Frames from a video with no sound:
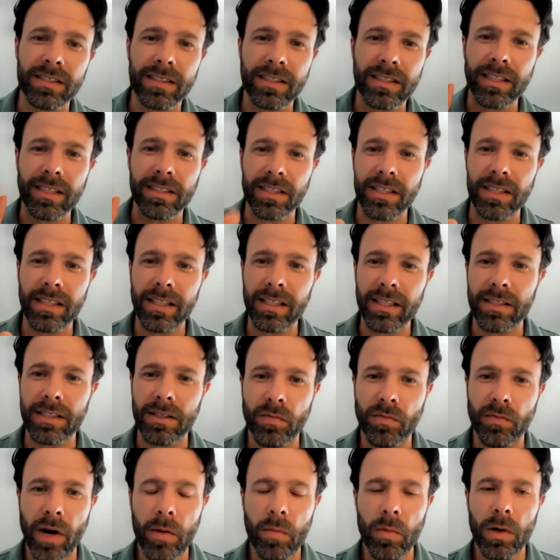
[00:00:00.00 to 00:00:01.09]
It's a
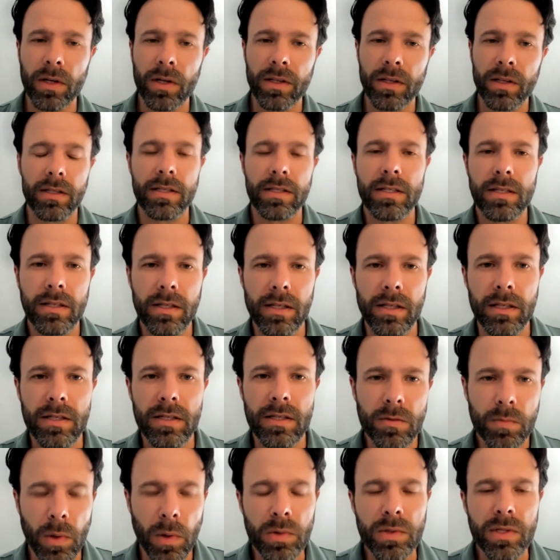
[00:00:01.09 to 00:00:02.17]
framework that's
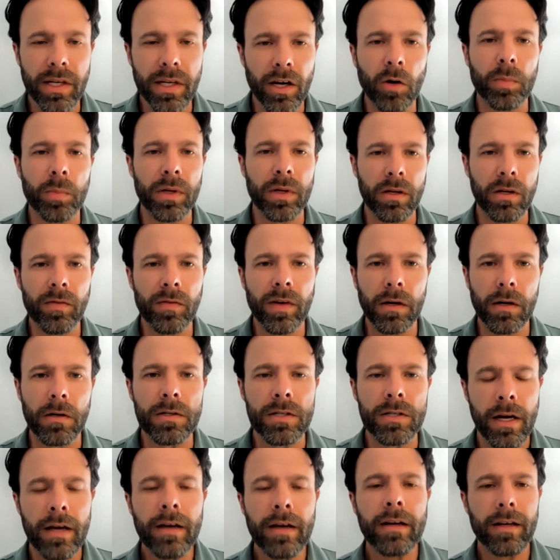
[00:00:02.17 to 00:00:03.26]
supposed to help
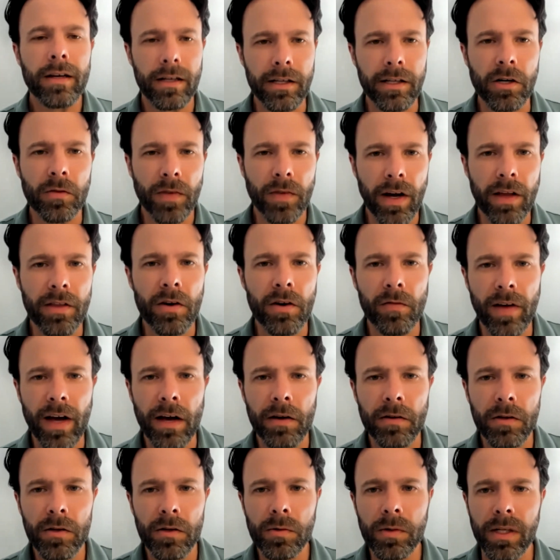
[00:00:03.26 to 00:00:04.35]
innovators clarify their
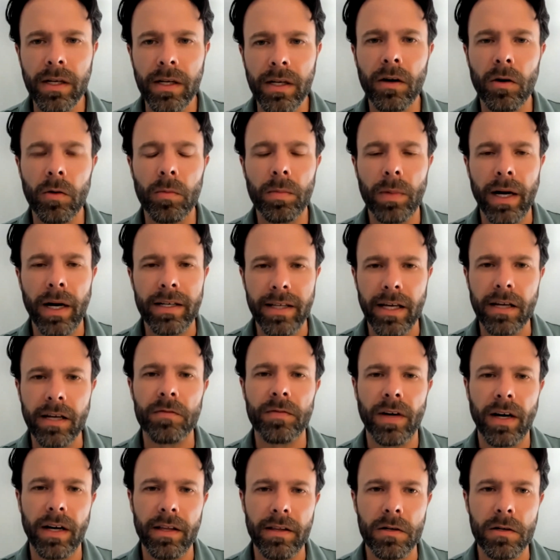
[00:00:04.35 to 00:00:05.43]
value and help
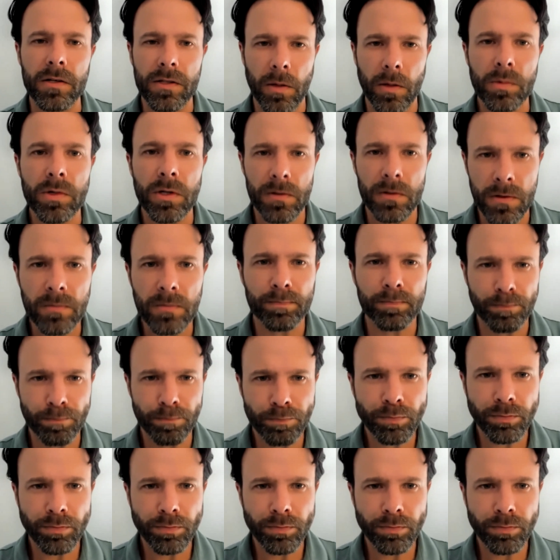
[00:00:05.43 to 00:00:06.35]
identify their assumptions.